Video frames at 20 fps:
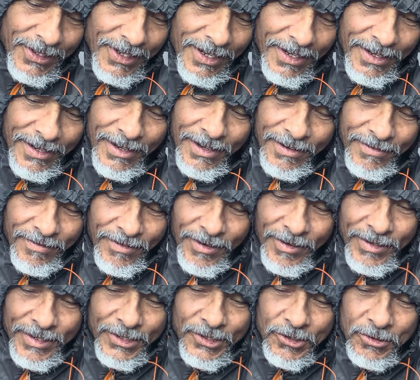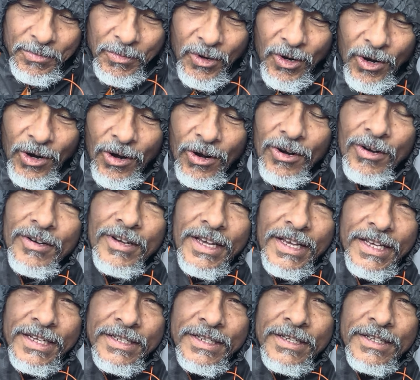a very small
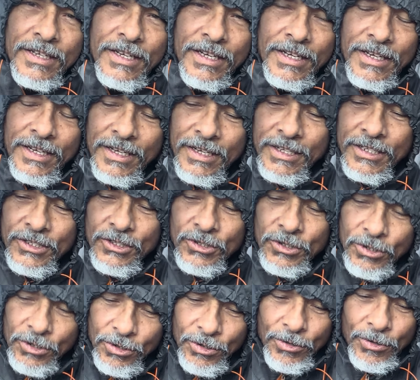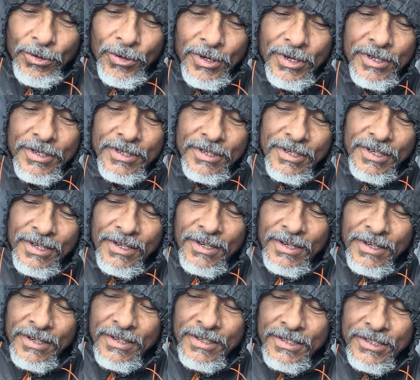and new
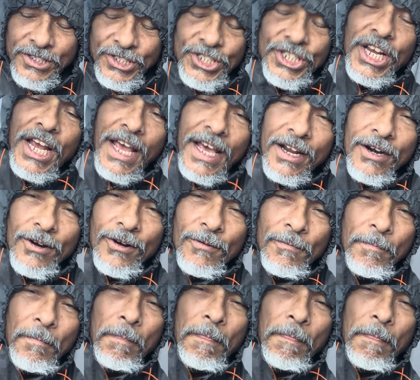channel.